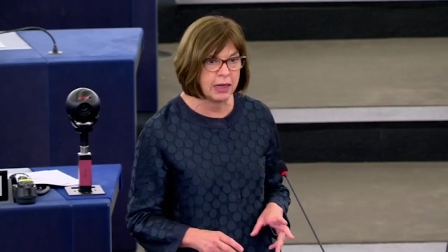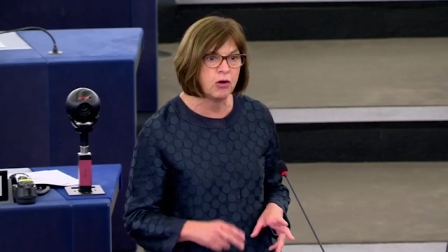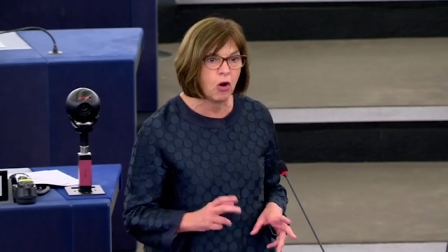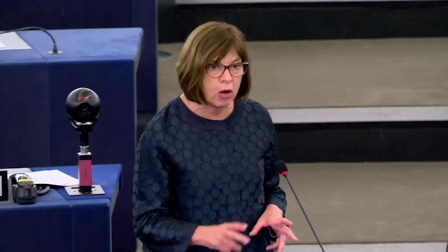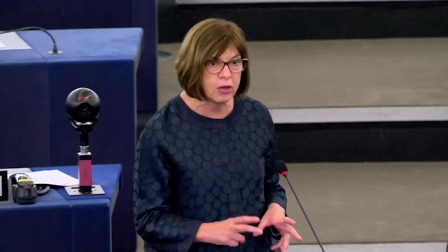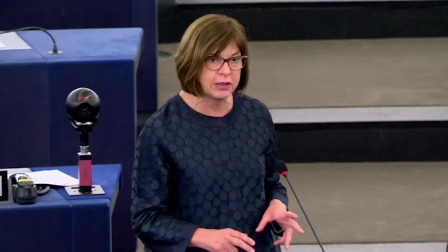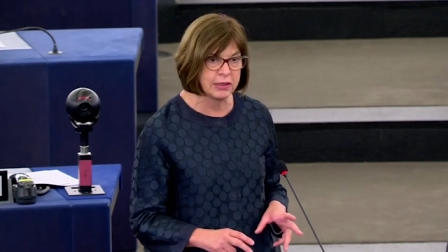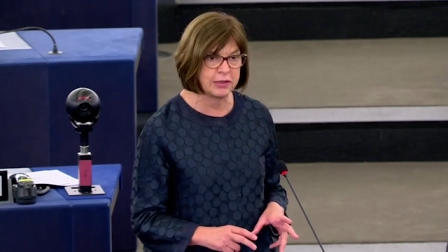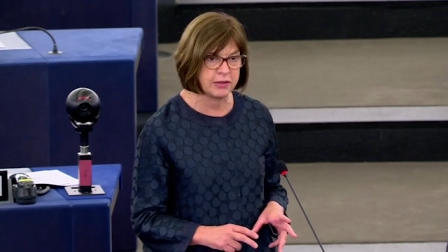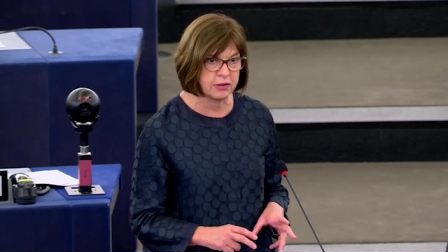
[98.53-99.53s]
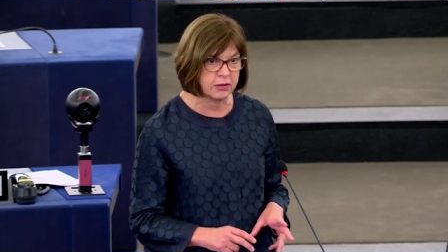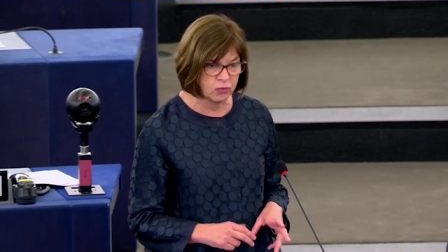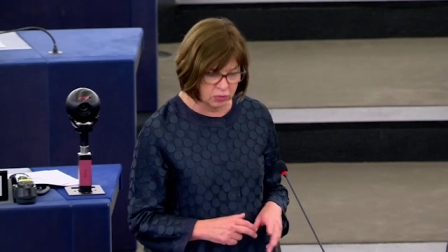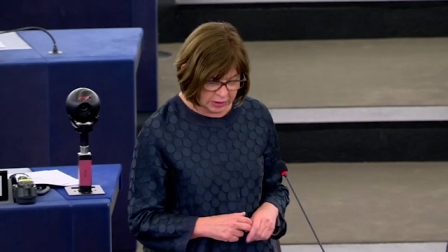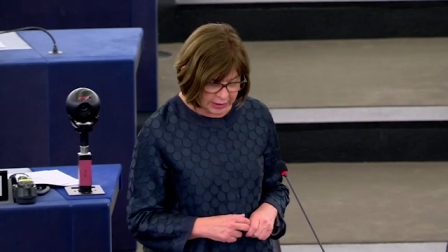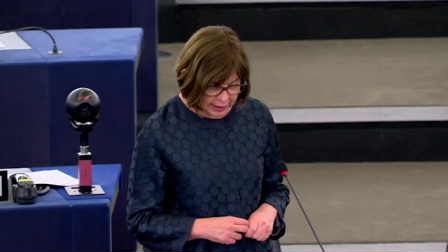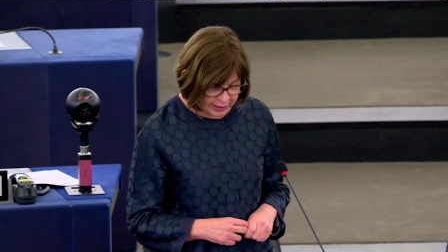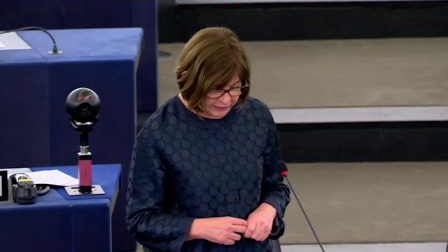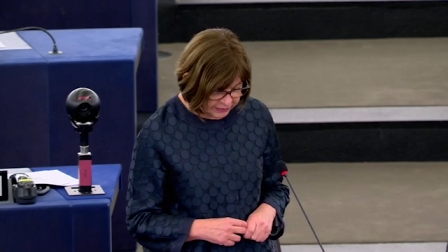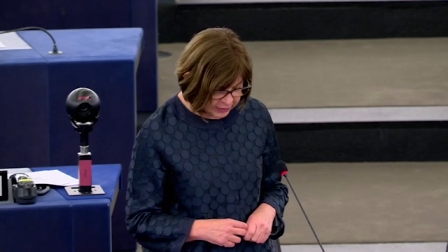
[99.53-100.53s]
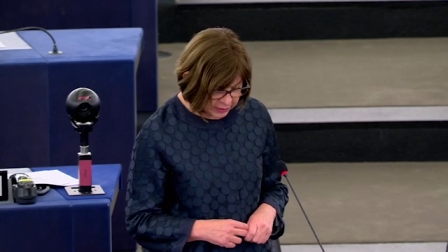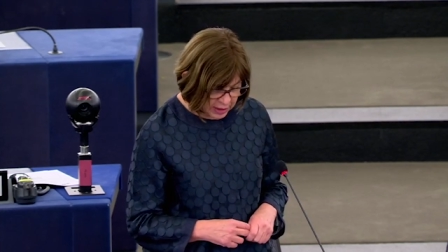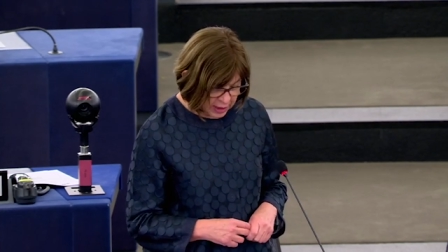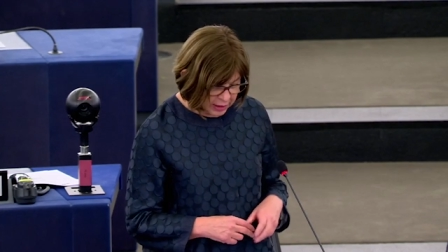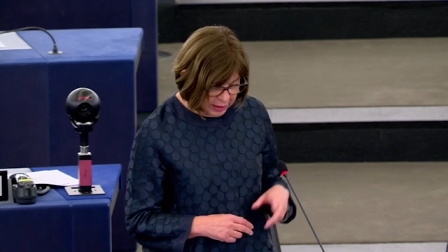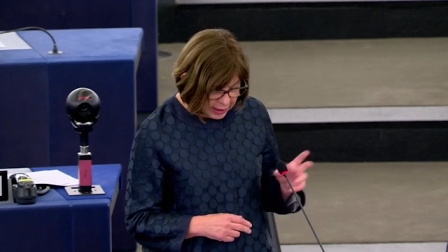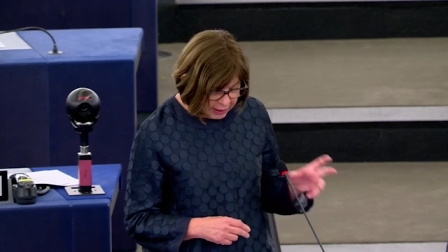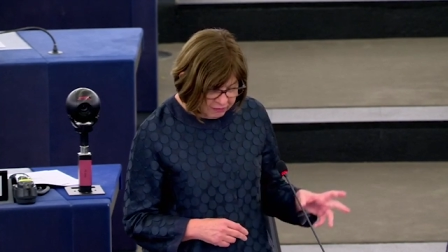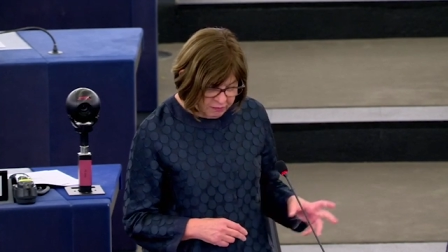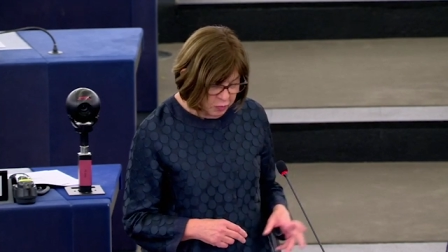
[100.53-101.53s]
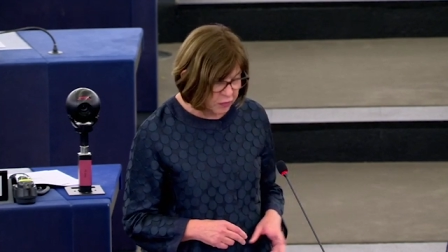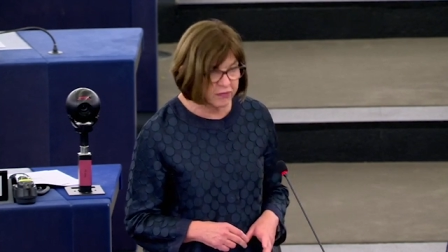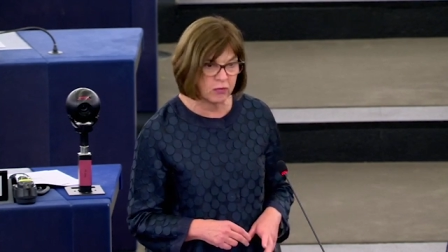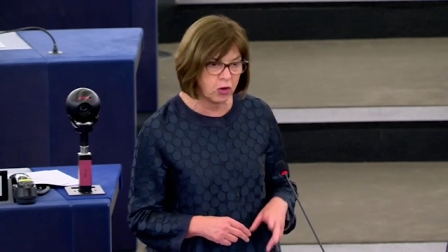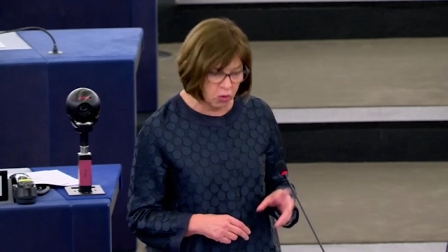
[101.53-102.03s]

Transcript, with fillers: I would never suggest for a moment that this initiative